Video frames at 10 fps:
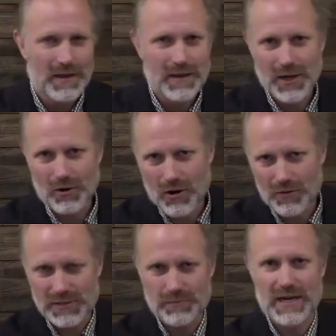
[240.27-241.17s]
you know,
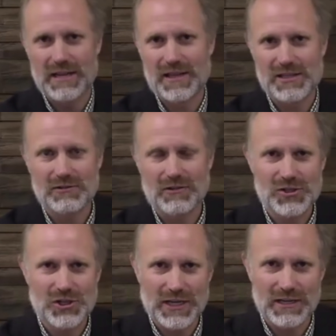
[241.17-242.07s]
all this money that's
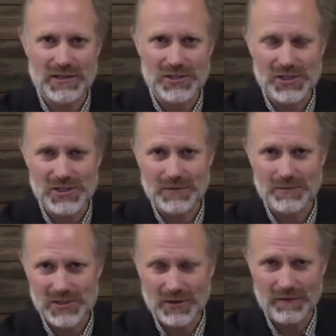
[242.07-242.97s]
sloshing into the system
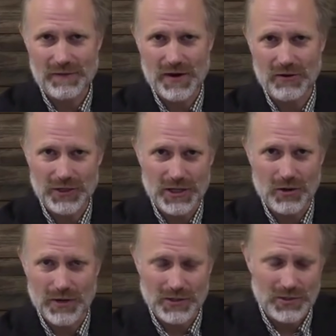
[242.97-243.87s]
is unfairly
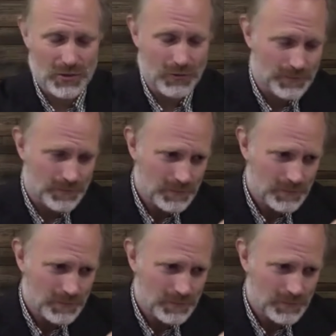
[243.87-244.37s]
going to